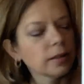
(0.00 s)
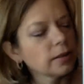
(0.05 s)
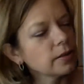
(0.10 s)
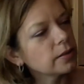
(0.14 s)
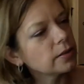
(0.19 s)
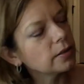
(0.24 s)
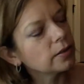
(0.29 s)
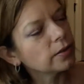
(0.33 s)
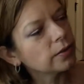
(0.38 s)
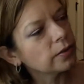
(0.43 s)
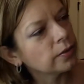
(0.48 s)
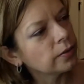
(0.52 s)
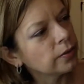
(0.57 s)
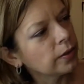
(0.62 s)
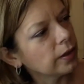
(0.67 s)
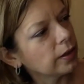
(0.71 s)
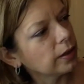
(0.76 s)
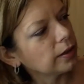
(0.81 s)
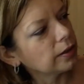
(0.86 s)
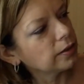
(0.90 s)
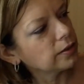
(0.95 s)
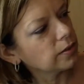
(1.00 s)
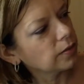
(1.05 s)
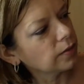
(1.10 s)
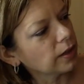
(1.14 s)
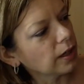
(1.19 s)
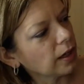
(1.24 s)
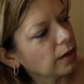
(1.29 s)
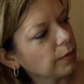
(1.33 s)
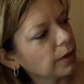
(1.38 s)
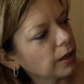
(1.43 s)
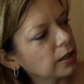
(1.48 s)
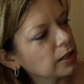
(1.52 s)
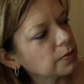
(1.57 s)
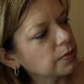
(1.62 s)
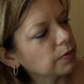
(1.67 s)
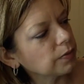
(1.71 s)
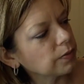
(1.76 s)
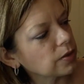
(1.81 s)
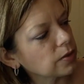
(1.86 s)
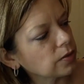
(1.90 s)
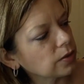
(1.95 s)
So yeah, my
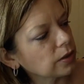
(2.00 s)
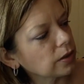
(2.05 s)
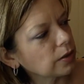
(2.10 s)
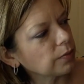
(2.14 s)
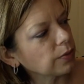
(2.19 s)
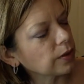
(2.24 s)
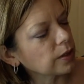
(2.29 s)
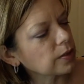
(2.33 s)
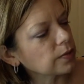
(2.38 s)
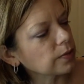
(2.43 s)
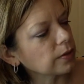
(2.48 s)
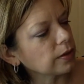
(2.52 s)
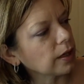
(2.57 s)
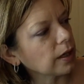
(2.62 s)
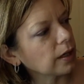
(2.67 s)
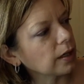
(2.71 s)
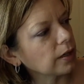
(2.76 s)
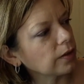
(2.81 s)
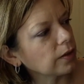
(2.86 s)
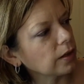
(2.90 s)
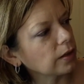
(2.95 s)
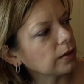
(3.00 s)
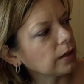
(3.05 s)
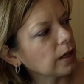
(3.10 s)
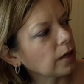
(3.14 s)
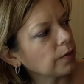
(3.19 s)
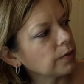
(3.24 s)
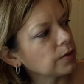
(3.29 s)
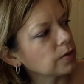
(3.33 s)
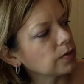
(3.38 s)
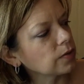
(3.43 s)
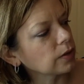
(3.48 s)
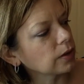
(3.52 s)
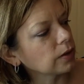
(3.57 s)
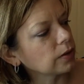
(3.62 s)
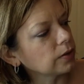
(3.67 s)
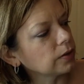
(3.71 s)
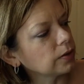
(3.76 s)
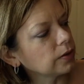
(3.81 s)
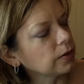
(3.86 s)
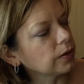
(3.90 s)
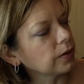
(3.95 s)
husband was really impressed with that. He thought that was really
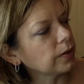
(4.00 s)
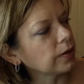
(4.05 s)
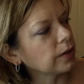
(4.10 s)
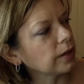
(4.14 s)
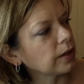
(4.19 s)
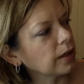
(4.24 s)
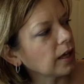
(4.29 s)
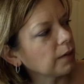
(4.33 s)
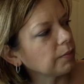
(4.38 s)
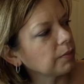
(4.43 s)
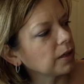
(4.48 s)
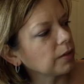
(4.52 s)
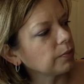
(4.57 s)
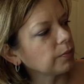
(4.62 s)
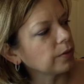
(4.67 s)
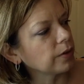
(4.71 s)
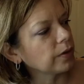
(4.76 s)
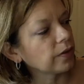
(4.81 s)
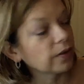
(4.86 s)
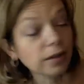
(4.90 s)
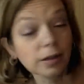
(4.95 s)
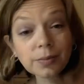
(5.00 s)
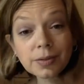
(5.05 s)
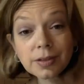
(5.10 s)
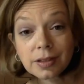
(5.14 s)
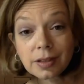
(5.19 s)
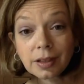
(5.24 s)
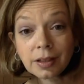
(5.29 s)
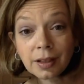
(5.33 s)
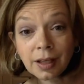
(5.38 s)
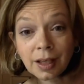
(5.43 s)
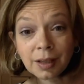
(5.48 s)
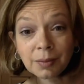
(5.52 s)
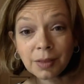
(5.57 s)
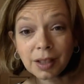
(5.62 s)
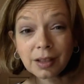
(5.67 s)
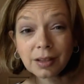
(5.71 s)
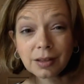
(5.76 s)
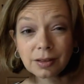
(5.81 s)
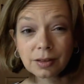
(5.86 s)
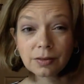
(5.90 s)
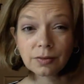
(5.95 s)
cool, and then came up with an obscene name I
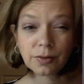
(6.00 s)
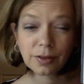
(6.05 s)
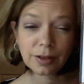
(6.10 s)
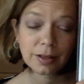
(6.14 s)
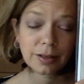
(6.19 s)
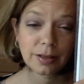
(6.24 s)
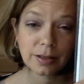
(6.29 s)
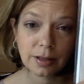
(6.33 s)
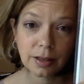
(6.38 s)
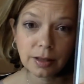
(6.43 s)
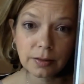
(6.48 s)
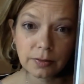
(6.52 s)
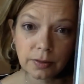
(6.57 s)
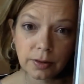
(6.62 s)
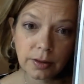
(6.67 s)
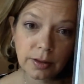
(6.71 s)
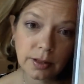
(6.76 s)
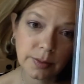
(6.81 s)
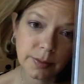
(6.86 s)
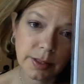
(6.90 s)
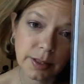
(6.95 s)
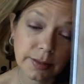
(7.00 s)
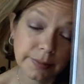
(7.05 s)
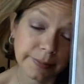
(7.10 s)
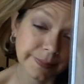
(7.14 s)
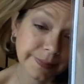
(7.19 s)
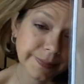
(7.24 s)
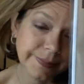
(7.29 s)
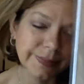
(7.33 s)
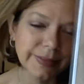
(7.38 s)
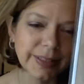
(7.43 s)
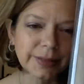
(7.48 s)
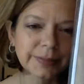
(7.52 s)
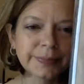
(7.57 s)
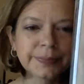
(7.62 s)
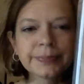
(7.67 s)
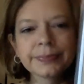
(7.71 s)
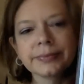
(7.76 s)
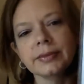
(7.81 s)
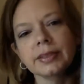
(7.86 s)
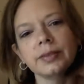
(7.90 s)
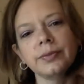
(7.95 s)
could do for his son for Christmas. So
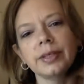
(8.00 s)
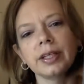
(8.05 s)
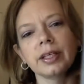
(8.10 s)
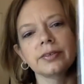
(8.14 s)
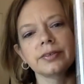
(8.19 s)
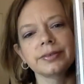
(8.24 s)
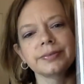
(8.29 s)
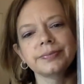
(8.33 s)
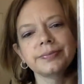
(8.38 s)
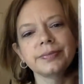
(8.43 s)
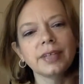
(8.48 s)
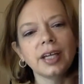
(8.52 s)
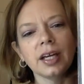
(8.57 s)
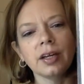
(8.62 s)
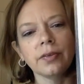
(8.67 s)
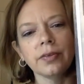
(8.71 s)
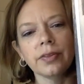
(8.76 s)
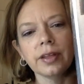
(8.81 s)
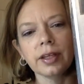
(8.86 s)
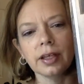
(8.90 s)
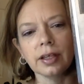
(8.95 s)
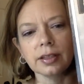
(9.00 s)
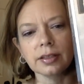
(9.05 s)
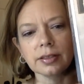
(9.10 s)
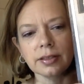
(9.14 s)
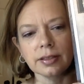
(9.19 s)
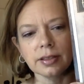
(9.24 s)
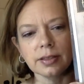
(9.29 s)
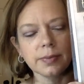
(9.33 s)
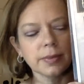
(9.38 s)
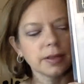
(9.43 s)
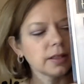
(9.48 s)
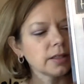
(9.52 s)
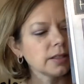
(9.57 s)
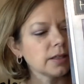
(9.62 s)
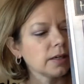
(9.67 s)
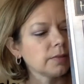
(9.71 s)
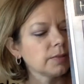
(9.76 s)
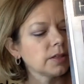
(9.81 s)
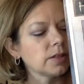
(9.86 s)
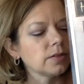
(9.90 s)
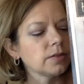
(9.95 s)
whatever. I don't think I'll spend the
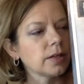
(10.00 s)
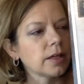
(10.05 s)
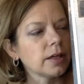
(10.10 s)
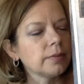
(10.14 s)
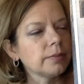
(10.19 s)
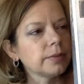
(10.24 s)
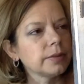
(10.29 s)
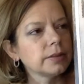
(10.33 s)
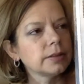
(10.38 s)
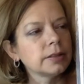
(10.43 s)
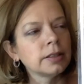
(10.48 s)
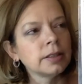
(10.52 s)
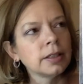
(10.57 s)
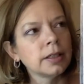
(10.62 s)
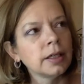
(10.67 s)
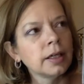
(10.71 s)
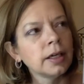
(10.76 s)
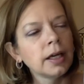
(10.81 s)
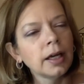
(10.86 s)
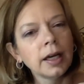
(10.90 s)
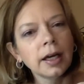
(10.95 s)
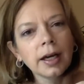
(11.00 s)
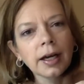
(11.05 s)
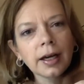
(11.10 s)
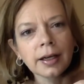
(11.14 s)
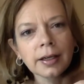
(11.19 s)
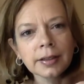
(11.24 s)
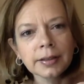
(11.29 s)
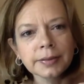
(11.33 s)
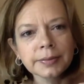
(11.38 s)
time to do that.